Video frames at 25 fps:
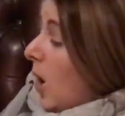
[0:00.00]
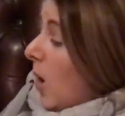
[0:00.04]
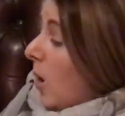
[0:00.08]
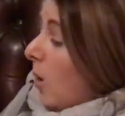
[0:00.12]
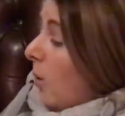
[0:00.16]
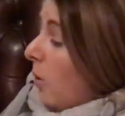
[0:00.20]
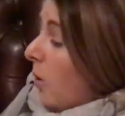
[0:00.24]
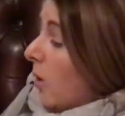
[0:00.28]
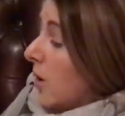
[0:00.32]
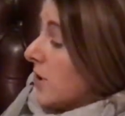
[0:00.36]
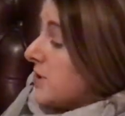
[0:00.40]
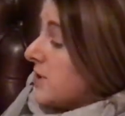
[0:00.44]

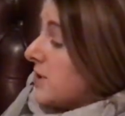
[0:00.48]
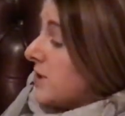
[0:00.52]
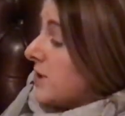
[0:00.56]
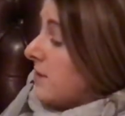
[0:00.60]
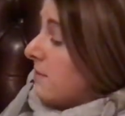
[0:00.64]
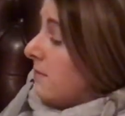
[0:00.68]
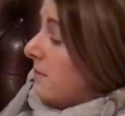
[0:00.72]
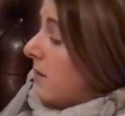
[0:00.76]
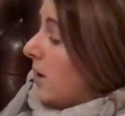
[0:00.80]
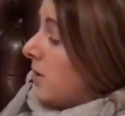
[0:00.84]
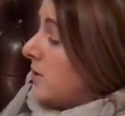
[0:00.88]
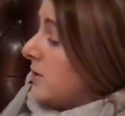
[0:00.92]
was
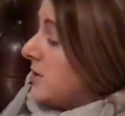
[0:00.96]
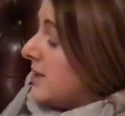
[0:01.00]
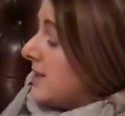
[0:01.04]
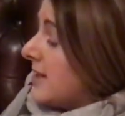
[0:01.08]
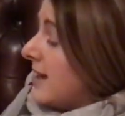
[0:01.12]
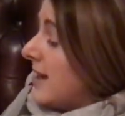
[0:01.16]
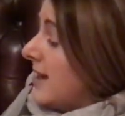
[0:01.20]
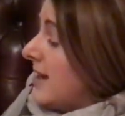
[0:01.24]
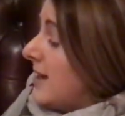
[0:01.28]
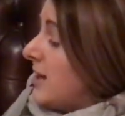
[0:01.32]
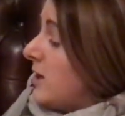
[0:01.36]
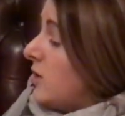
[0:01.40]
the
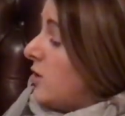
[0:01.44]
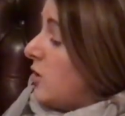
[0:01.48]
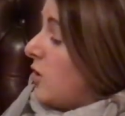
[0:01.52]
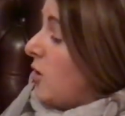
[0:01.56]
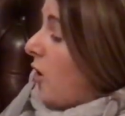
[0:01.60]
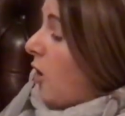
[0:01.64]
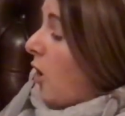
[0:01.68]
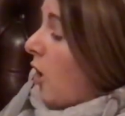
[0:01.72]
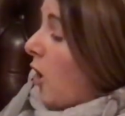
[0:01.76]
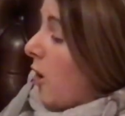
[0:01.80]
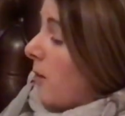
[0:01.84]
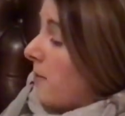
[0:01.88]
most
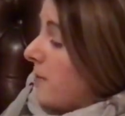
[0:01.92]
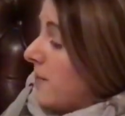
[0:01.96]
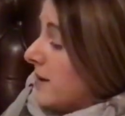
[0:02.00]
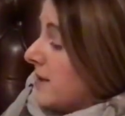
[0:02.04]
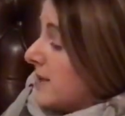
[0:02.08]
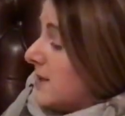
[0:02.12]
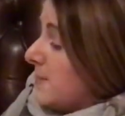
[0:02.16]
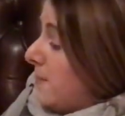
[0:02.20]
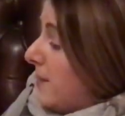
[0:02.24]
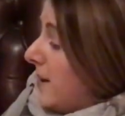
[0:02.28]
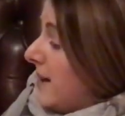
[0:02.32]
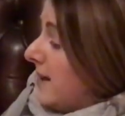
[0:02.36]

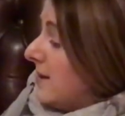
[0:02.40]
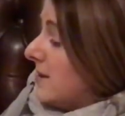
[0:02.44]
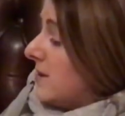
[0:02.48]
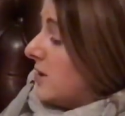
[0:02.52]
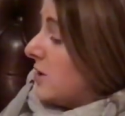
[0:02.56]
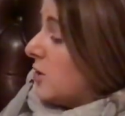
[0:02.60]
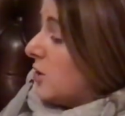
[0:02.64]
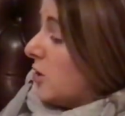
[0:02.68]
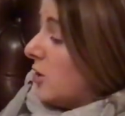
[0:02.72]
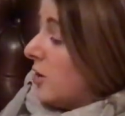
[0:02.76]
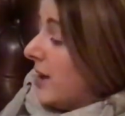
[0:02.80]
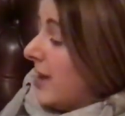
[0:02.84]
enormous
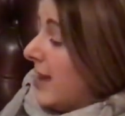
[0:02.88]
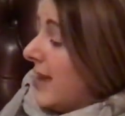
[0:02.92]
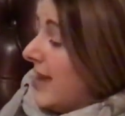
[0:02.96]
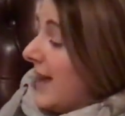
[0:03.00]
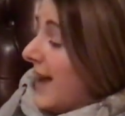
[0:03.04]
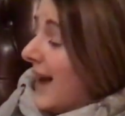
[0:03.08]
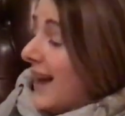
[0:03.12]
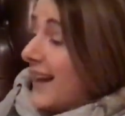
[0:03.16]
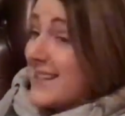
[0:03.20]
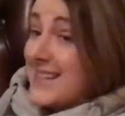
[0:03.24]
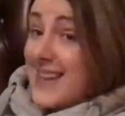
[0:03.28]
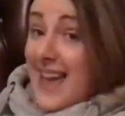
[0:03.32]
beanstalk he
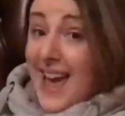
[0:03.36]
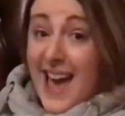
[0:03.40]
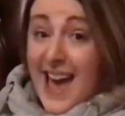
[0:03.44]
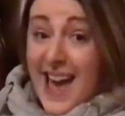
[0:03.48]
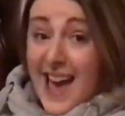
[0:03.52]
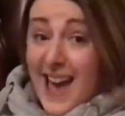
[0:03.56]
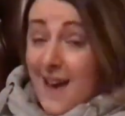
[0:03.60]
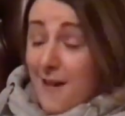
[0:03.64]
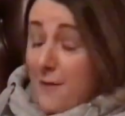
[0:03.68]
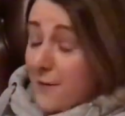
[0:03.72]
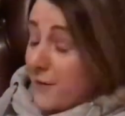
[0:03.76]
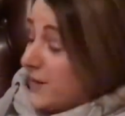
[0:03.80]
had
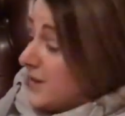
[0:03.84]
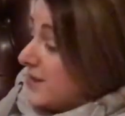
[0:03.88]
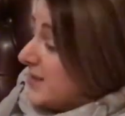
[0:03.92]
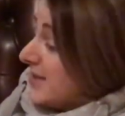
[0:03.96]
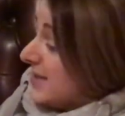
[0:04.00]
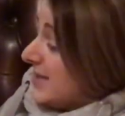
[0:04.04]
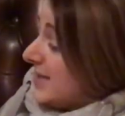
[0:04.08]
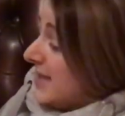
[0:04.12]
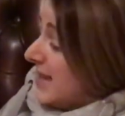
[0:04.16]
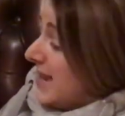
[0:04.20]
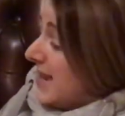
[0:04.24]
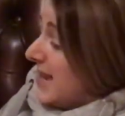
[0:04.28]
ever
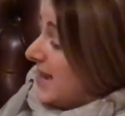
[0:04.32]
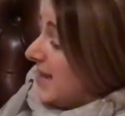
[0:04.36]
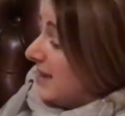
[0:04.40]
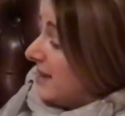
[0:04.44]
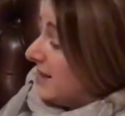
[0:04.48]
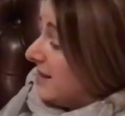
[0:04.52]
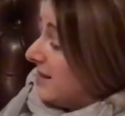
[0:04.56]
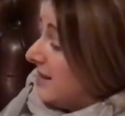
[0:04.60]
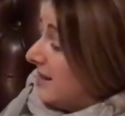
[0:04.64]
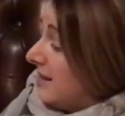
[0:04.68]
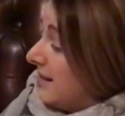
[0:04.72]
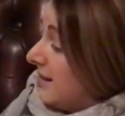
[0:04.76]

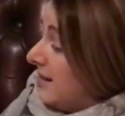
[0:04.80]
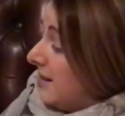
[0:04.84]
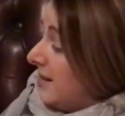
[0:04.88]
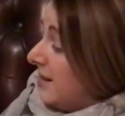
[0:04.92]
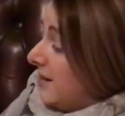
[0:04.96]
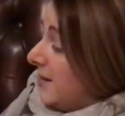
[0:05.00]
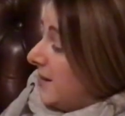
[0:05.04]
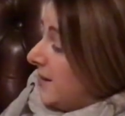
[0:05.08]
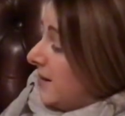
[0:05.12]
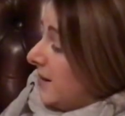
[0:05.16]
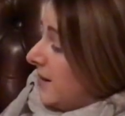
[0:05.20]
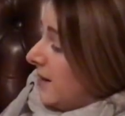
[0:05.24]
seen.
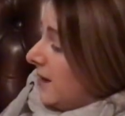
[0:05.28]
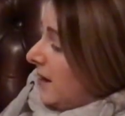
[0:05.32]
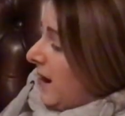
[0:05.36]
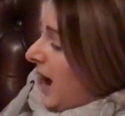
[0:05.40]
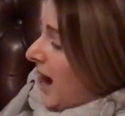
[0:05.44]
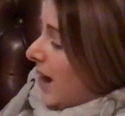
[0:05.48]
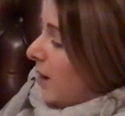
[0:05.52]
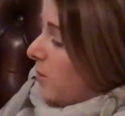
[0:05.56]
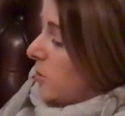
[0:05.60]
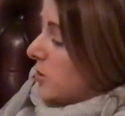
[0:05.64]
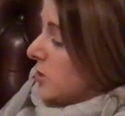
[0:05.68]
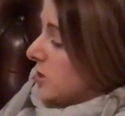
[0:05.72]

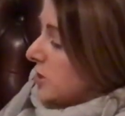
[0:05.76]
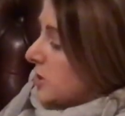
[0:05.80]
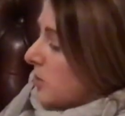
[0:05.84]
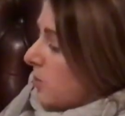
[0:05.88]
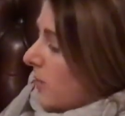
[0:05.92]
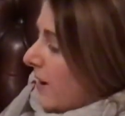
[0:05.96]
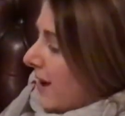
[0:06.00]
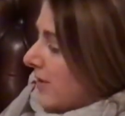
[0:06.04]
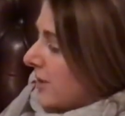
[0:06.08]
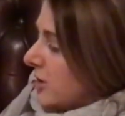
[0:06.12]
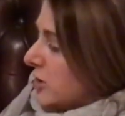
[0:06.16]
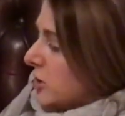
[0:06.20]
"I wonder
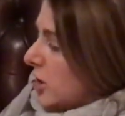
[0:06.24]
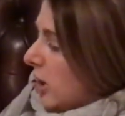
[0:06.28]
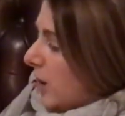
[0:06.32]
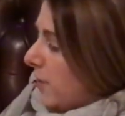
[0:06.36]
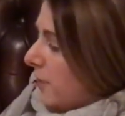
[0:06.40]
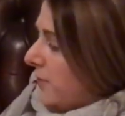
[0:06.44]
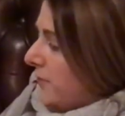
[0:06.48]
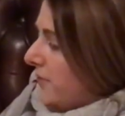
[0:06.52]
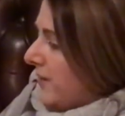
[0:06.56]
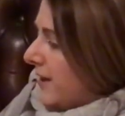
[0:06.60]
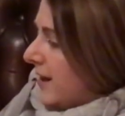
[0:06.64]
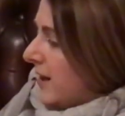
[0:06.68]
where the top
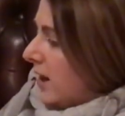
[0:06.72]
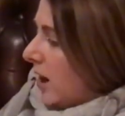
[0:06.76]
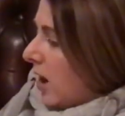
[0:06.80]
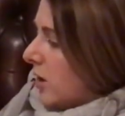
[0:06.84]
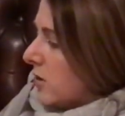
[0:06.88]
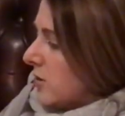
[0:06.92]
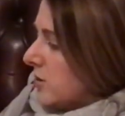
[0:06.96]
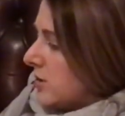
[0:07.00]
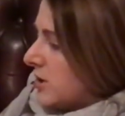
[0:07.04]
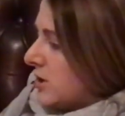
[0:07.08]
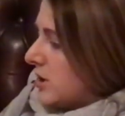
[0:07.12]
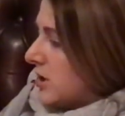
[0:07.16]
of it
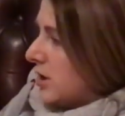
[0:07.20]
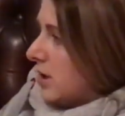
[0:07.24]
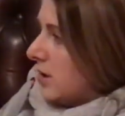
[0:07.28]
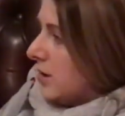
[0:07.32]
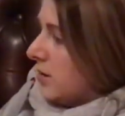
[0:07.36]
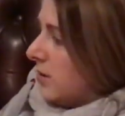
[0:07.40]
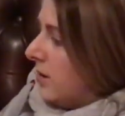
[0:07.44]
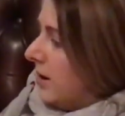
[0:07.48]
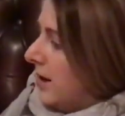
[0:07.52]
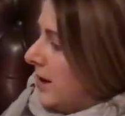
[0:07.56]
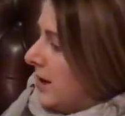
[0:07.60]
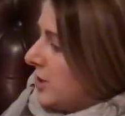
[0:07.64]
goes
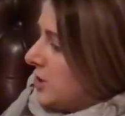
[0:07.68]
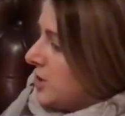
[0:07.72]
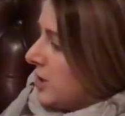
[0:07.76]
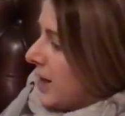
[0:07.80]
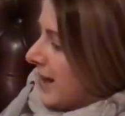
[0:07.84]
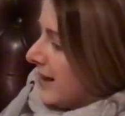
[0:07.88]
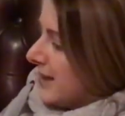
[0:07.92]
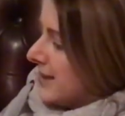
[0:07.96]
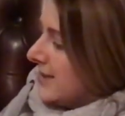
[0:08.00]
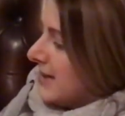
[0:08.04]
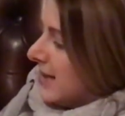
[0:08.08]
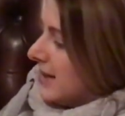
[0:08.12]
to,"
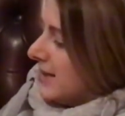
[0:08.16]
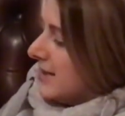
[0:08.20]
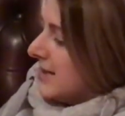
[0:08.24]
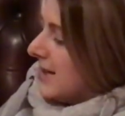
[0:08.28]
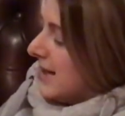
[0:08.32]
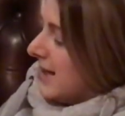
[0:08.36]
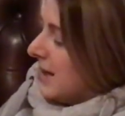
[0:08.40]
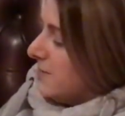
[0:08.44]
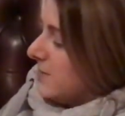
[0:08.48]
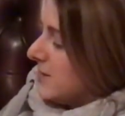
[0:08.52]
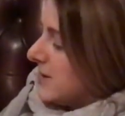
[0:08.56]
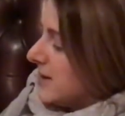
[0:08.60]
Jack said to
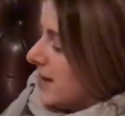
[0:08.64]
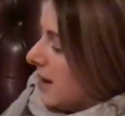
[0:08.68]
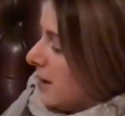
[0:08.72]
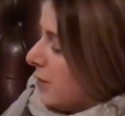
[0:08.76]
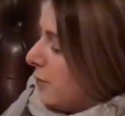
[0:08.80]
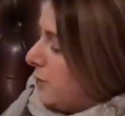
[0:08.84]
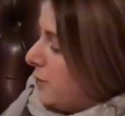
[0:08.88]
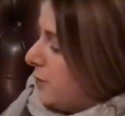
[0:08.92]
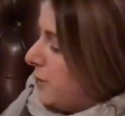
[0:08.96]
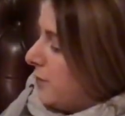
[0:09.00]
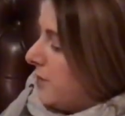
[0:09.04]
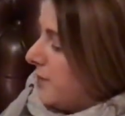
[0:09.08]

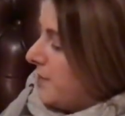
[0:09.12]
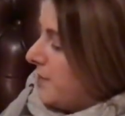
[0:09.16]
himself.